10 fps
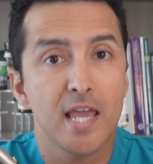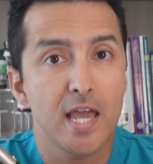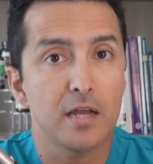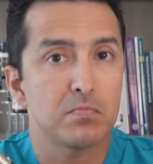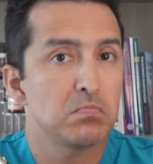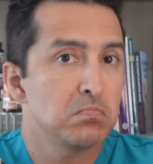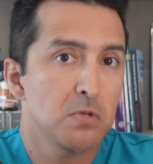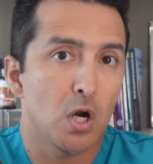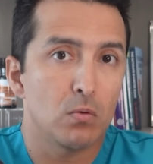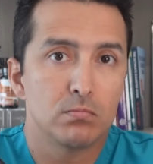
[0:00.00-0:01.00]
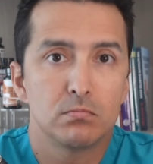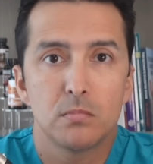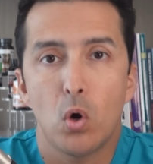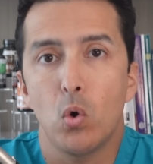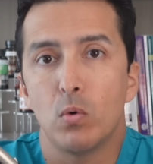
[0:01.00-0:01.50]
at, you know,
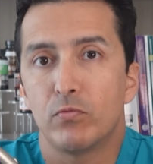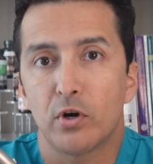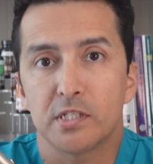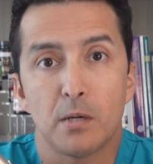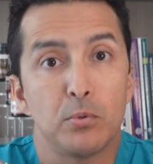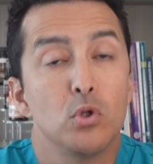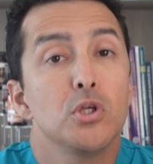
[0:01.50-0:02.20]
home, for example,